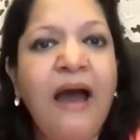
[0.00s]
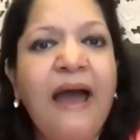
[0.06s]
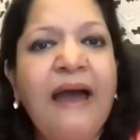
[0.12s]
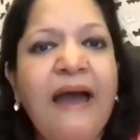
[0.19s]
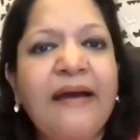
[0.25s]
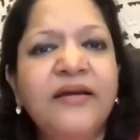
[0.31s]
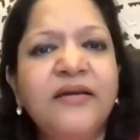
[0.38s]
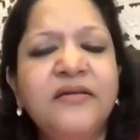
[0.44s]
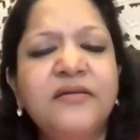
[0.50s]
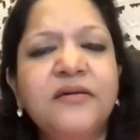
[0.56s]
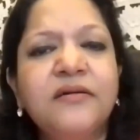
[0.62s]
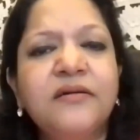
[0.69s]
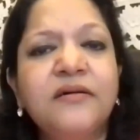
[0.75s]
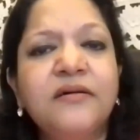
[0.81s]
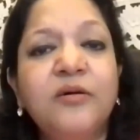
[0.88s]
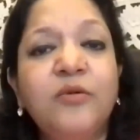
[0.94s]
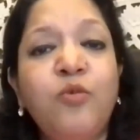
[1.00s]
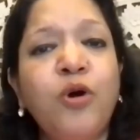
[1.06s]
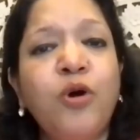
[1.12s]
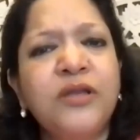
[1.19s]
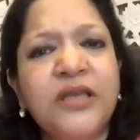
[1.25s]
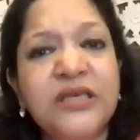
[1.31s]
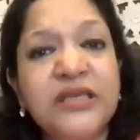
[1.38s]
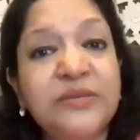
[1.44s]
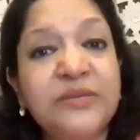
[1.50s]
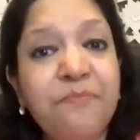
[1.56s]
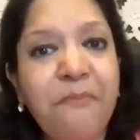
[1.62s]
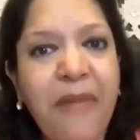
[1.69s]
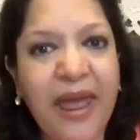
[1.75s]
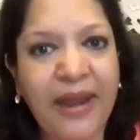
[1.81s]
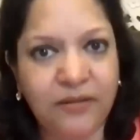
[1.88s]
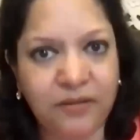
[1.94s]
And what this
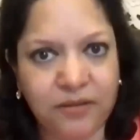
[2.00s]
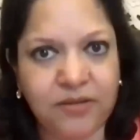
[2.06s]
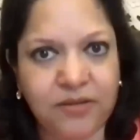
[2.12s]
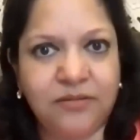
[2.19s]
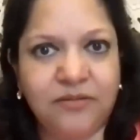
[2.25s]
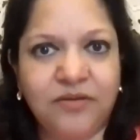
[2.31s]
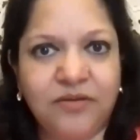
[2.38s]
meant,